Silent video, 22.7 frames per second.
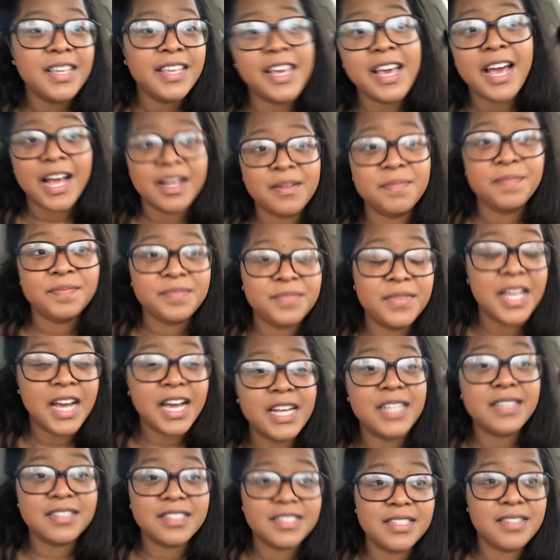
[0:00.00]
Yeah,
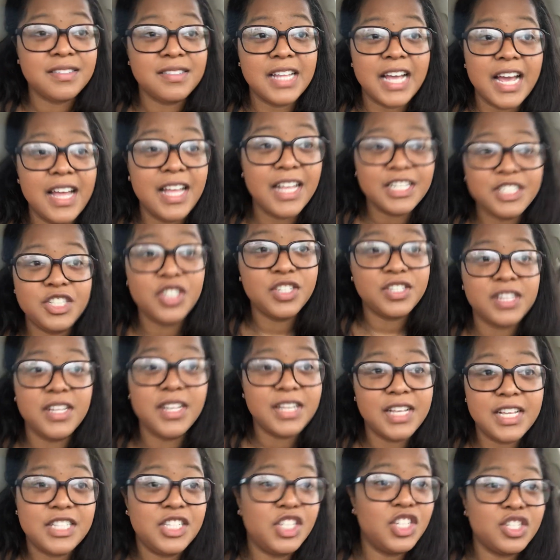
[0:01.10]
it's
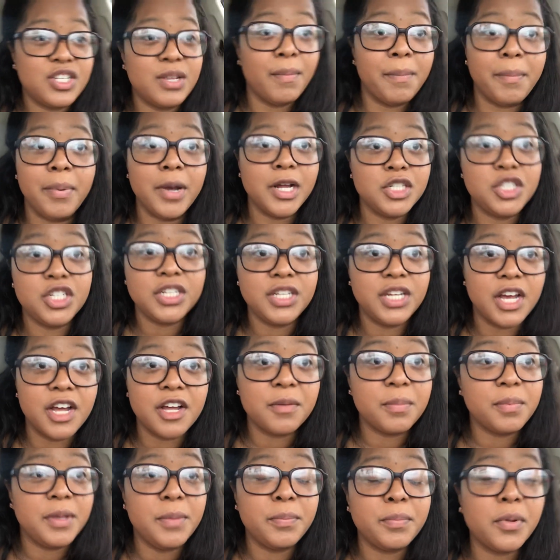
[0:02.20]
just a bunch of
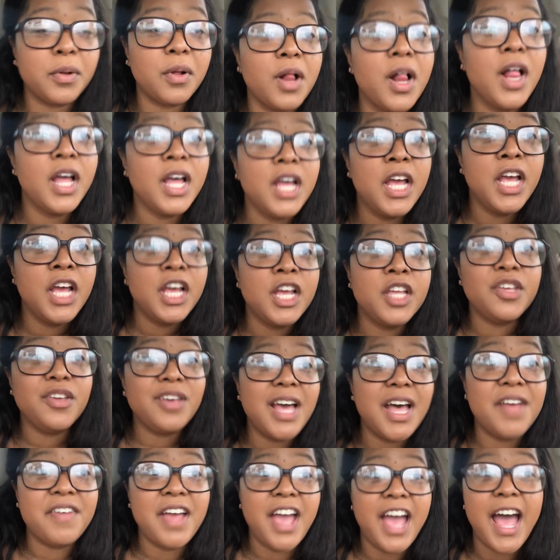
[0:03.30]
young people. You
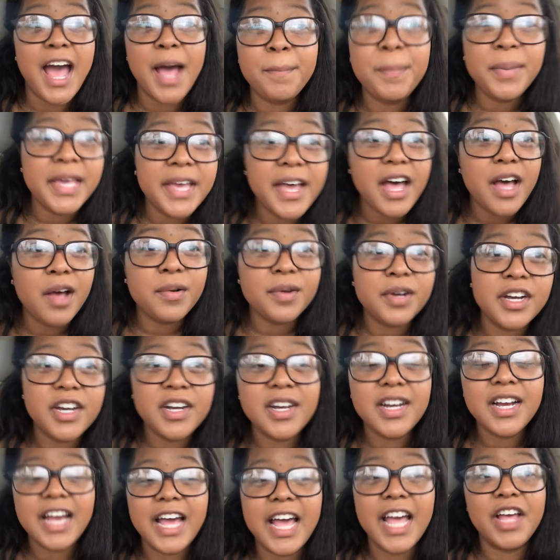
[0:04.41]
have happy
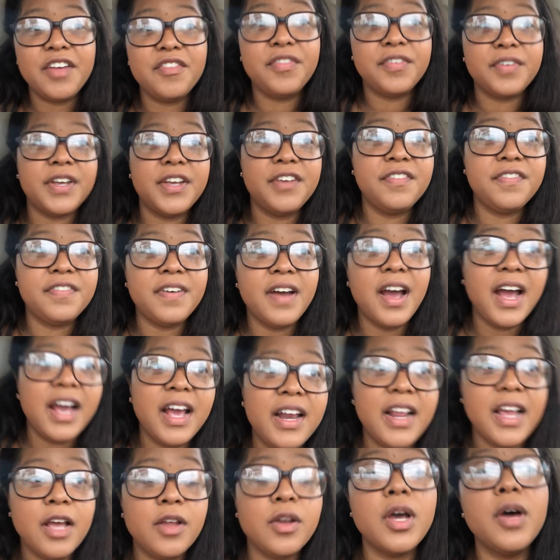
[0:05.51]
hour every
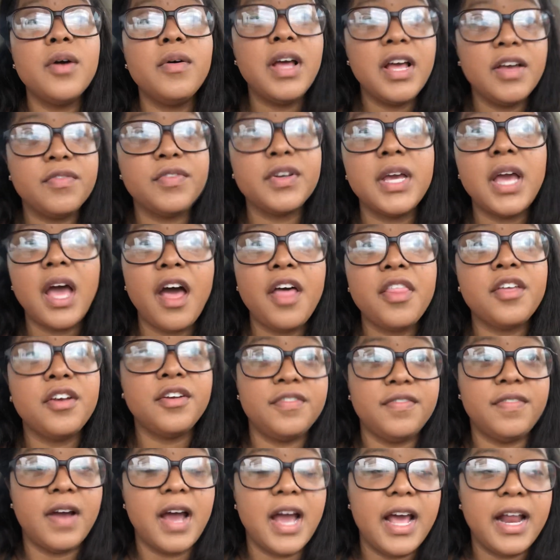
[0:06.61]
Friday, every other
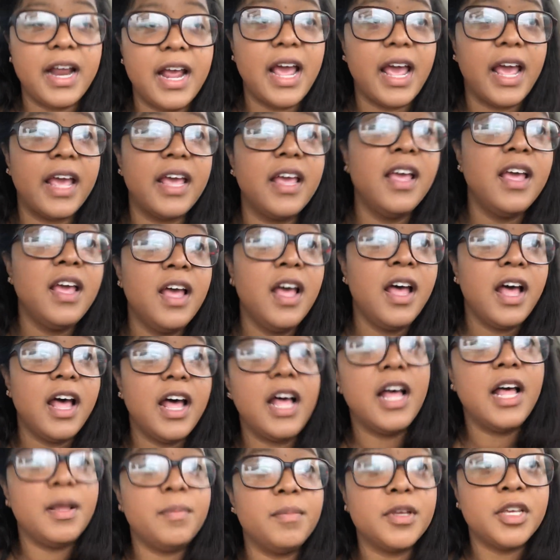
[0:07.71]
Friday.
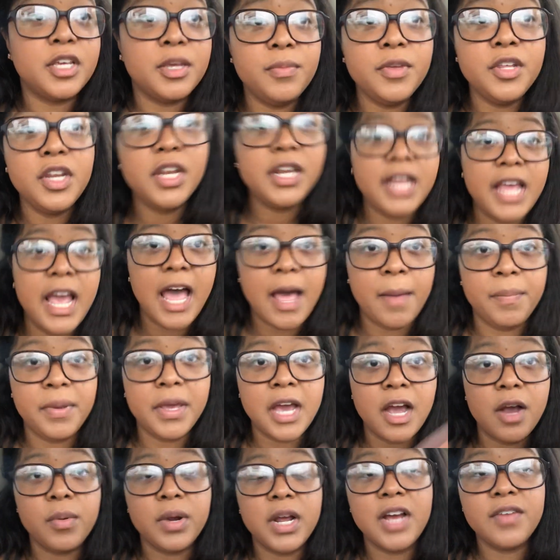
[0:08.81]
A community
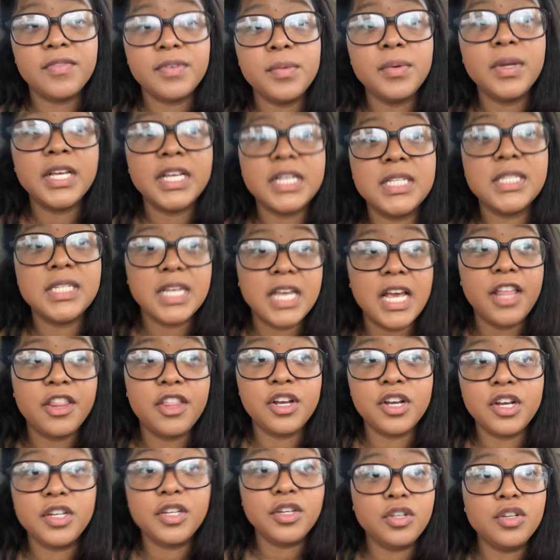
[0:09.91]
happy hour where everyone gets
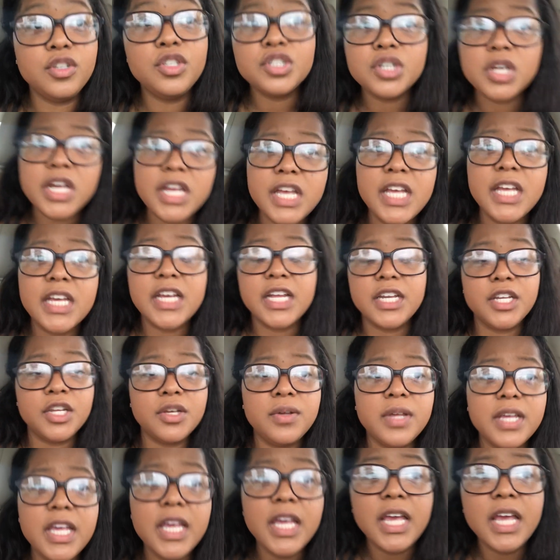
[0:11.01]
together and you drink and
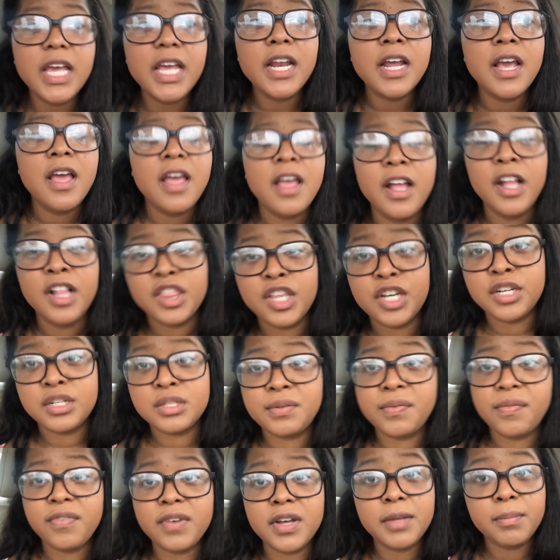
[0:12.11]
you eat.
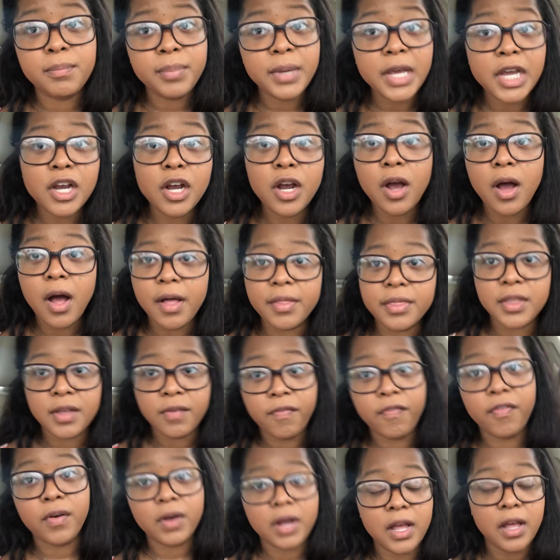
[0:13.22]
There's free beer on the
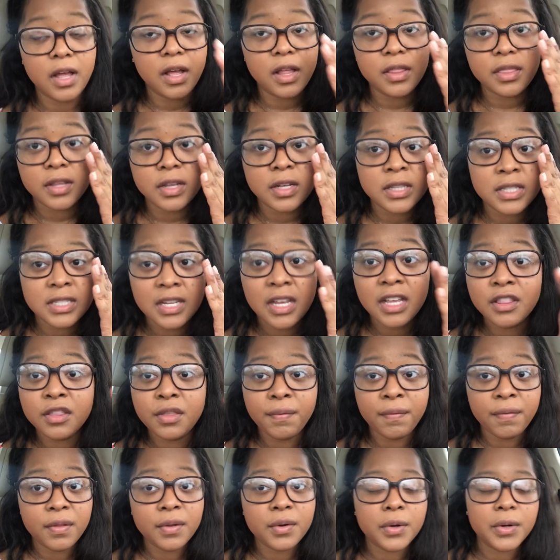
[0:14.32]
10th
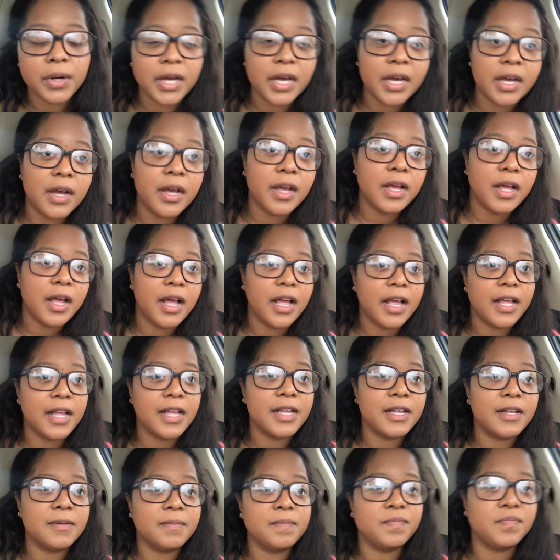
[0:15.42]
floor.
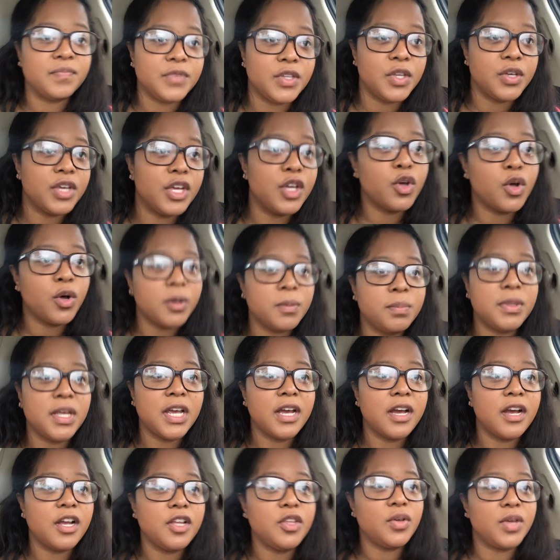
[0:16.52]
You can go up
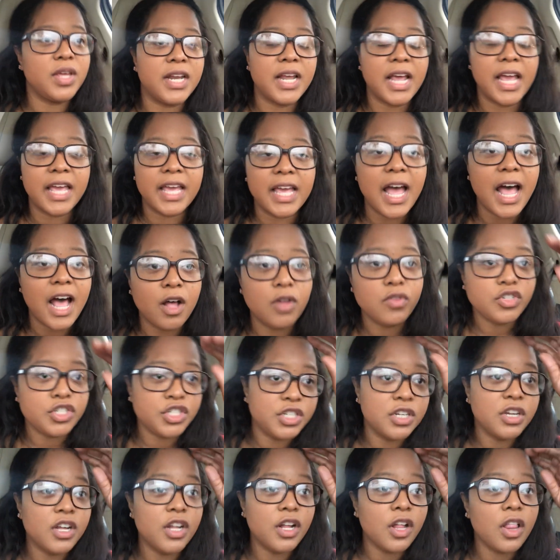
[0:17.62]
there, you can hang out,
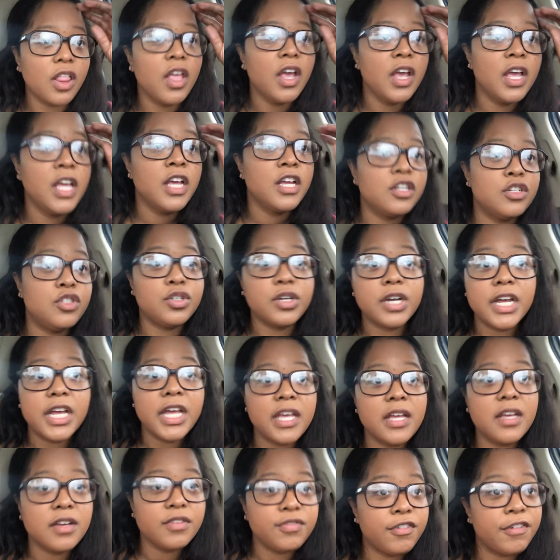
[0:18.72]
chill,
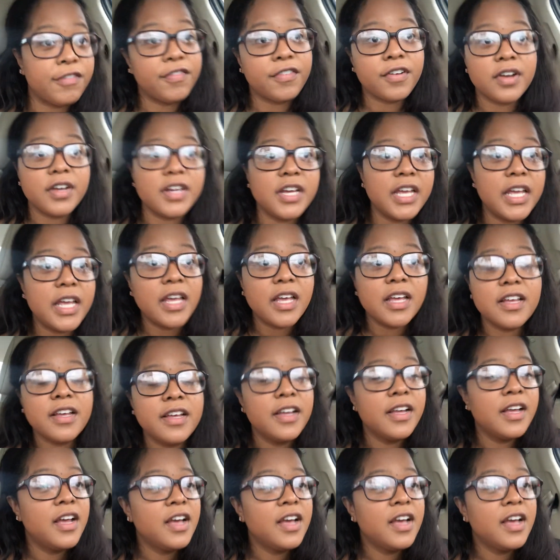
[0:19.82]
drink for free.